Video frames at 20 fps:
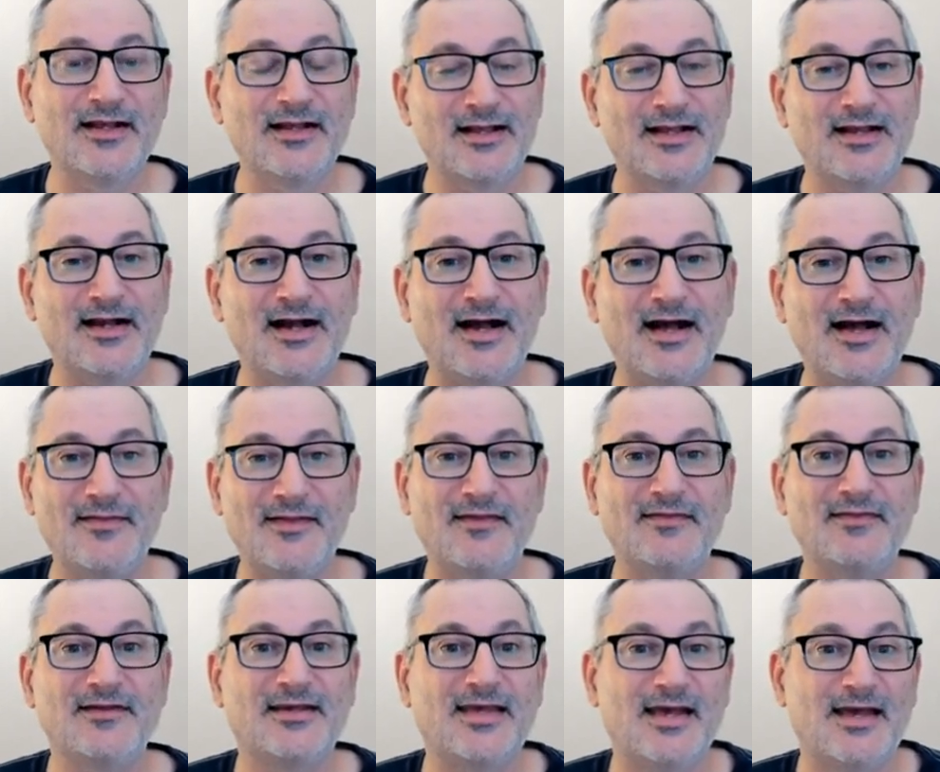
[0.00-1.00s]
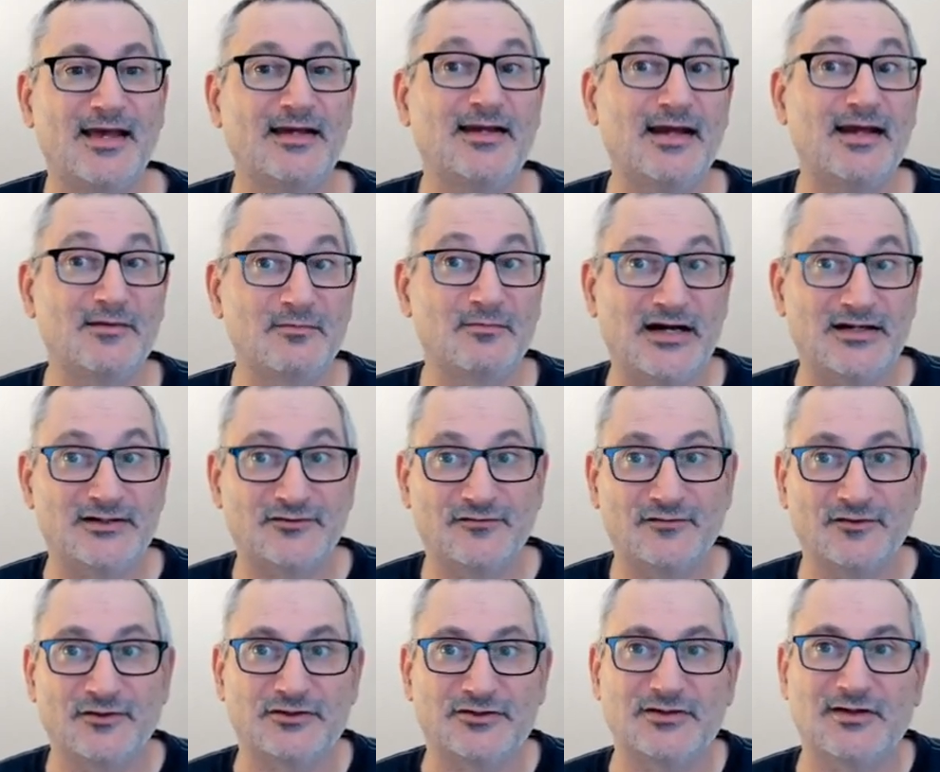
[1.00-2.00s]
And then the KNN match
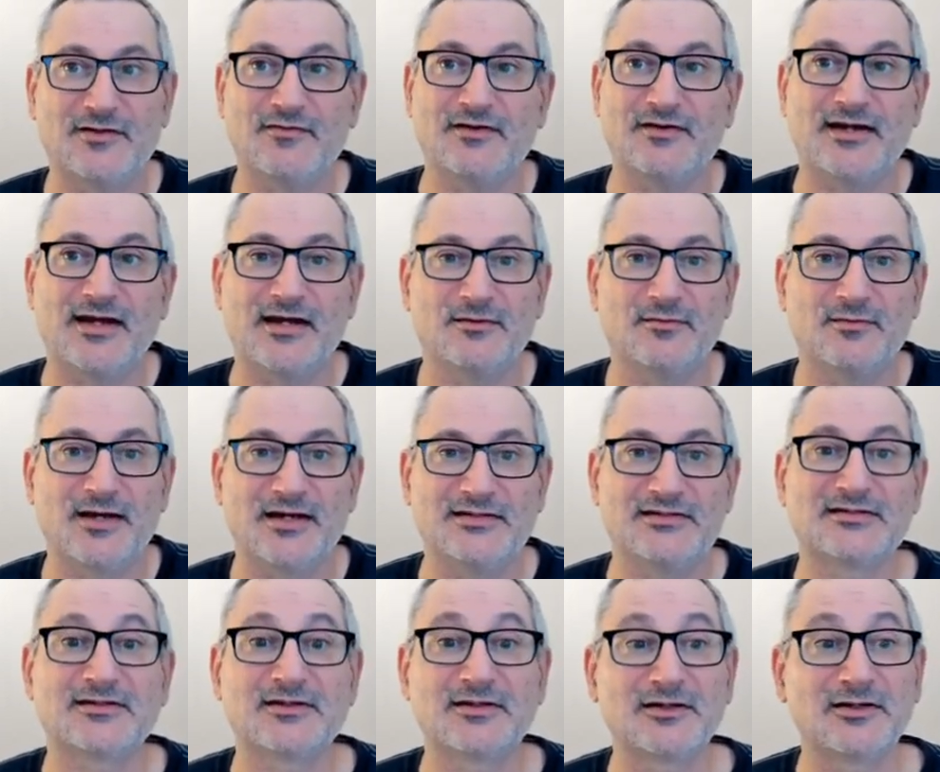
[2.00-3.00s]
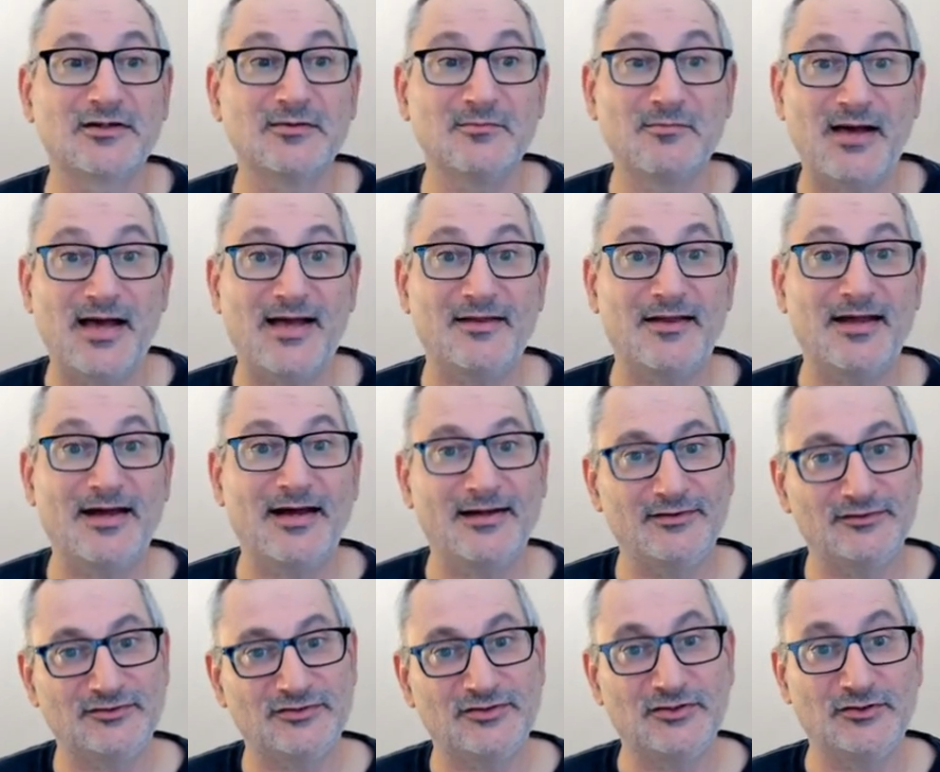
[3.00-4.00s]
function in the database can compare that
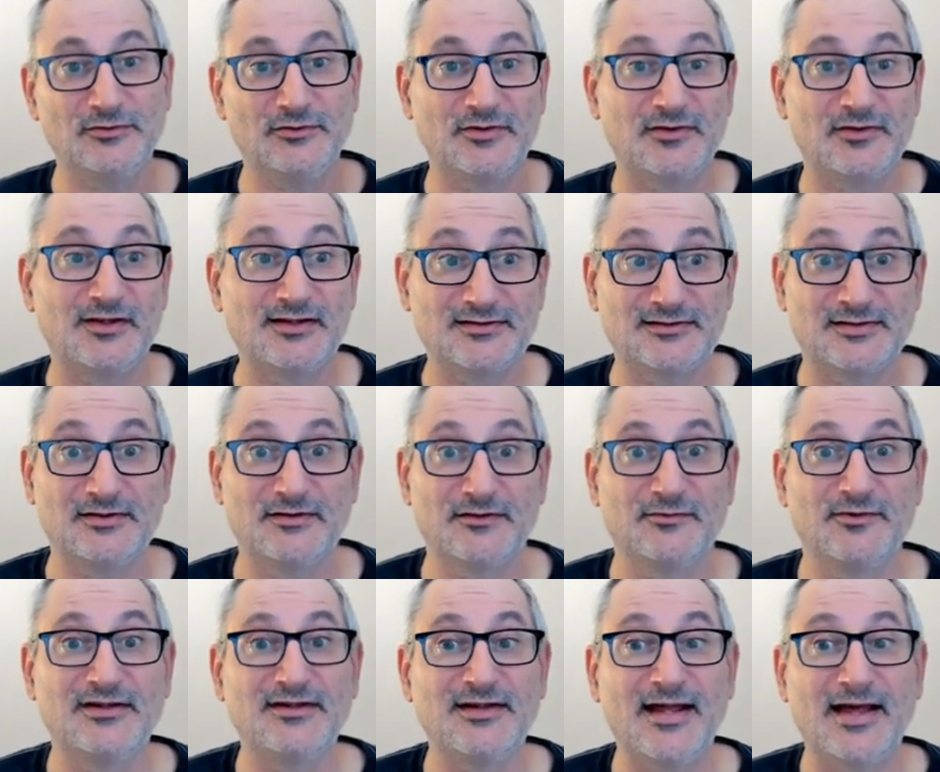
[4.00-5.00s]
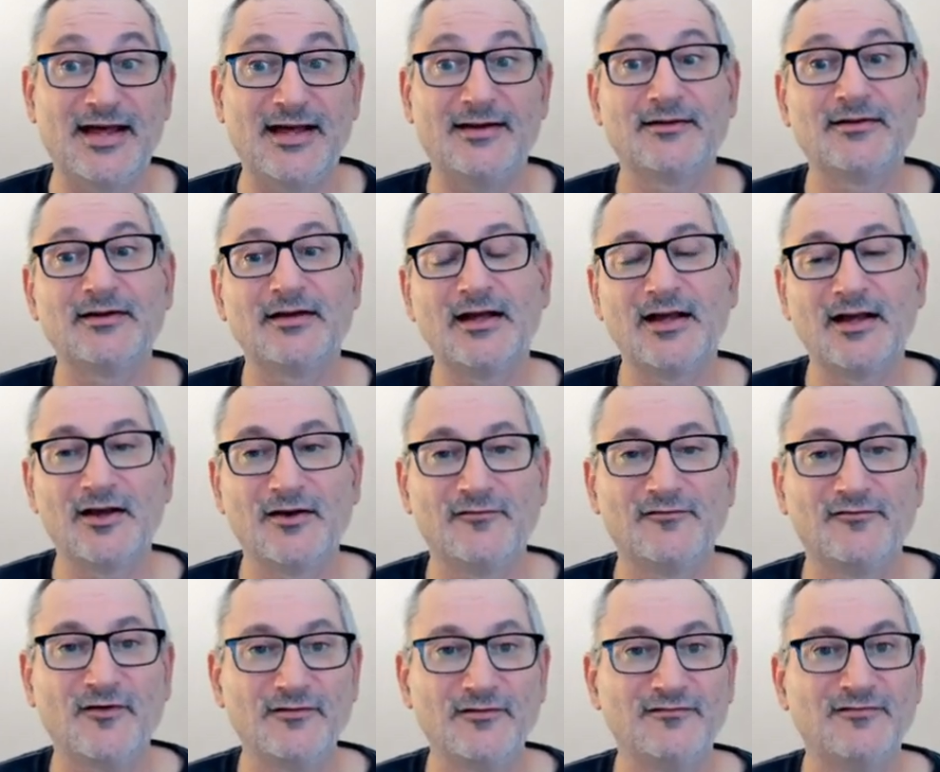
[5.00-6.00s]
to things that are in there, find
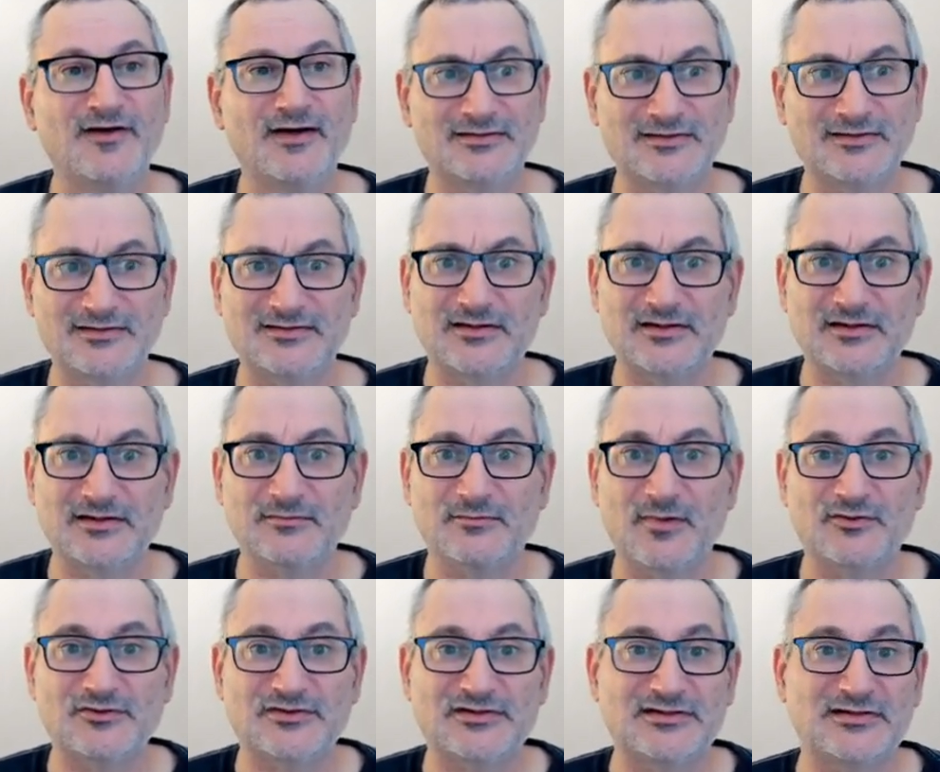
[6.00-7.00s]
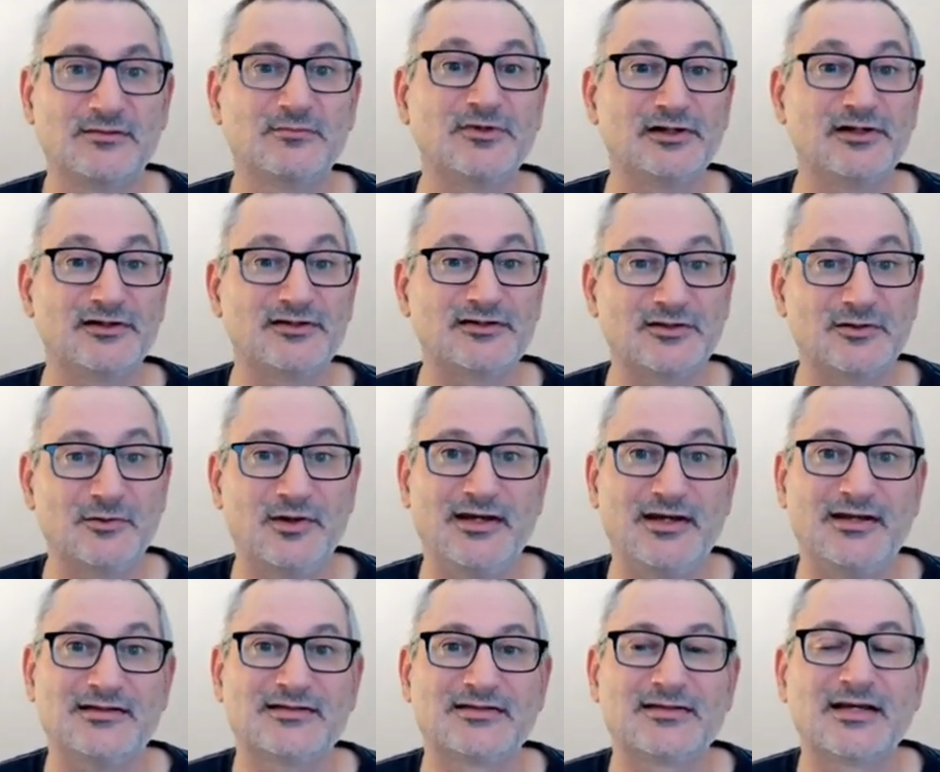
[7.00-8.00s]
vectors that are most similar to it,
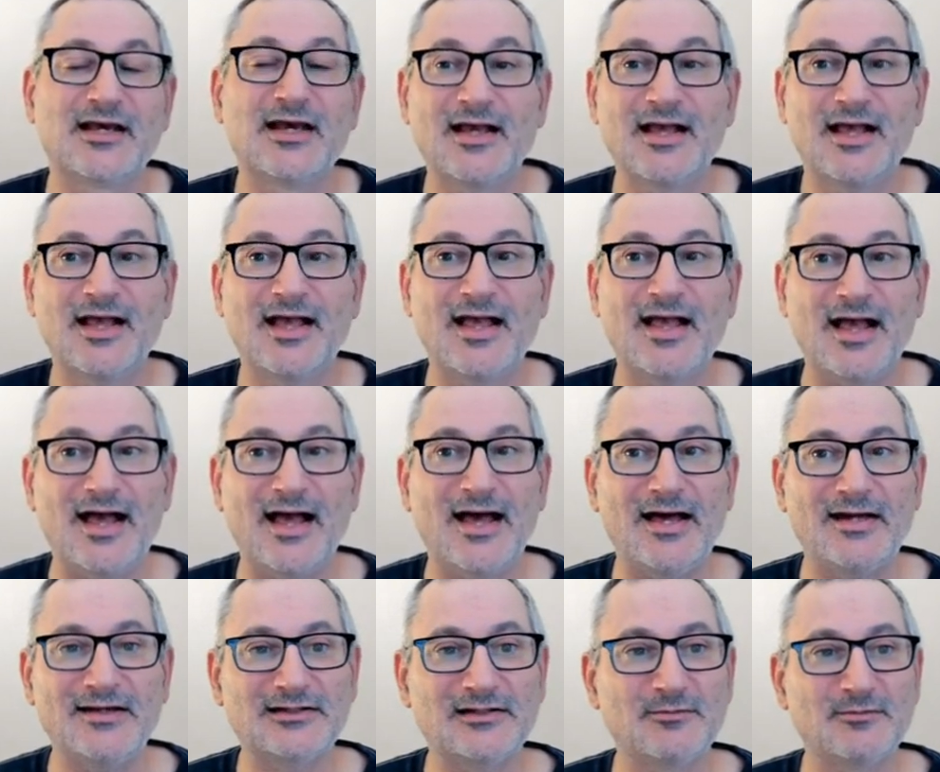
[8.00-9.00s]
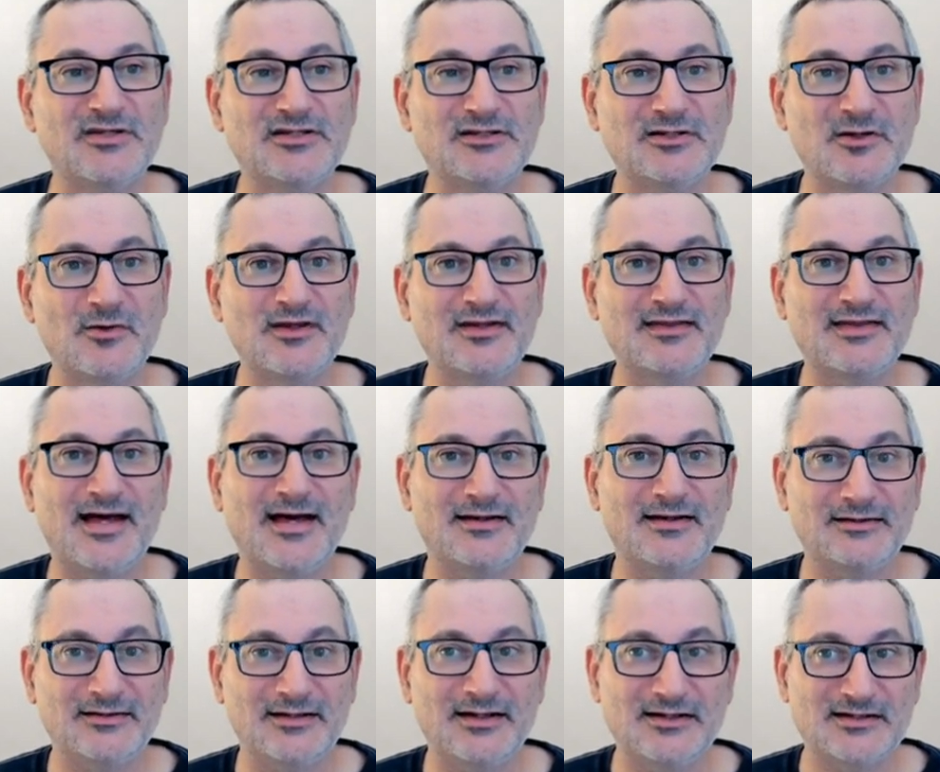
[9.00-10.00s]
and it'll be doing that in
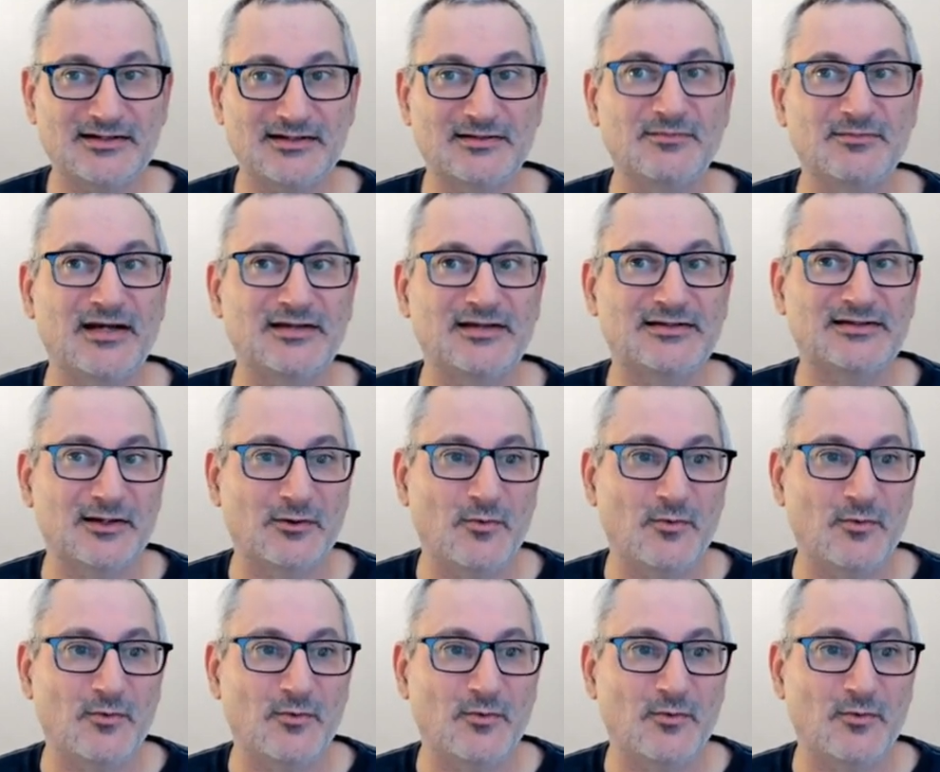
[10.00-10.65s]
a semantic way.